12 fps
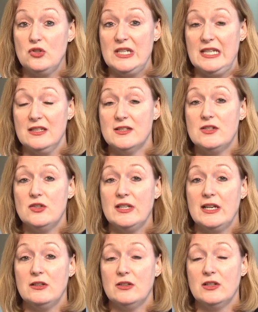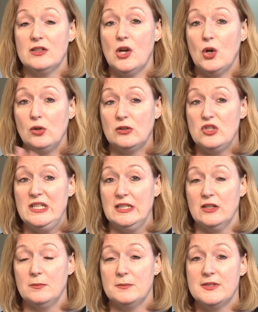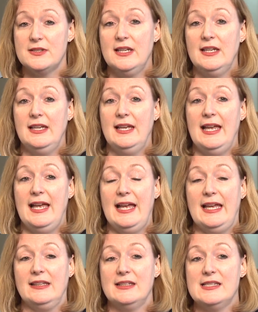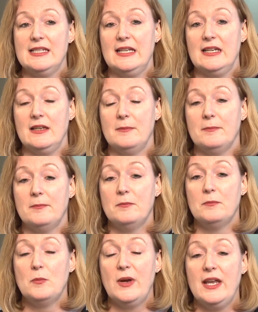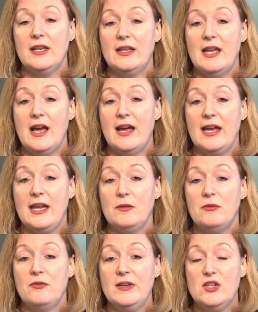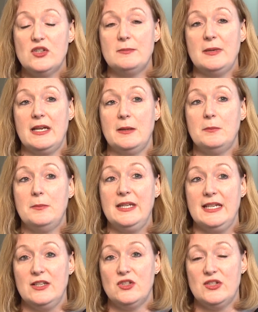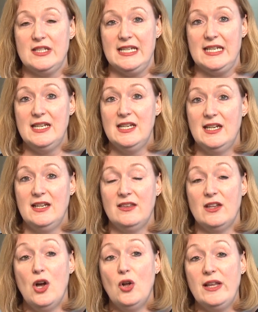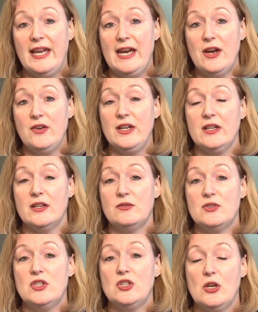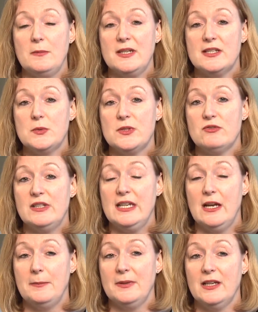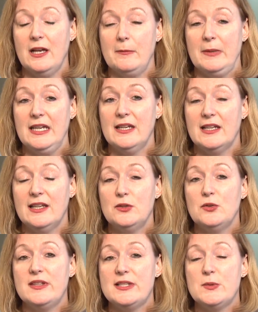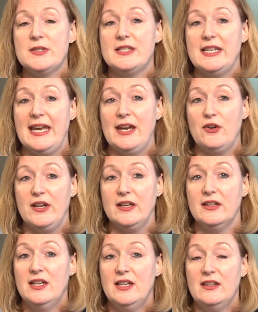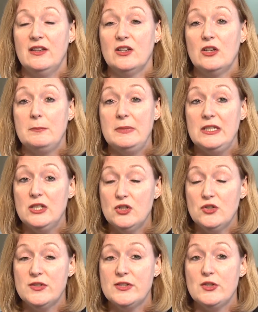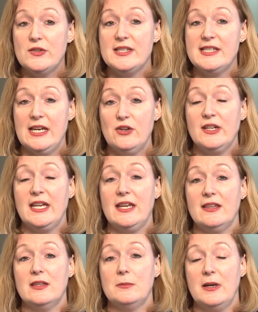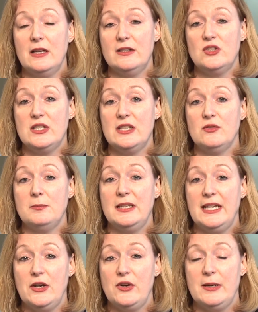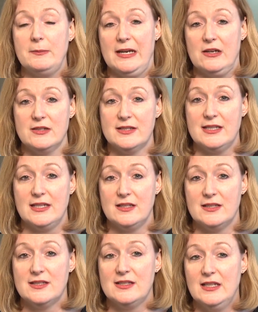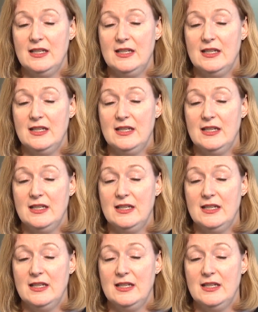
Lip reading: genes, you now look at whole genomes. And when I finished my PhD, the whole area of genomics was really up and coming, and I thought this was an area that could be used to interrogate the biology of malaria parasites.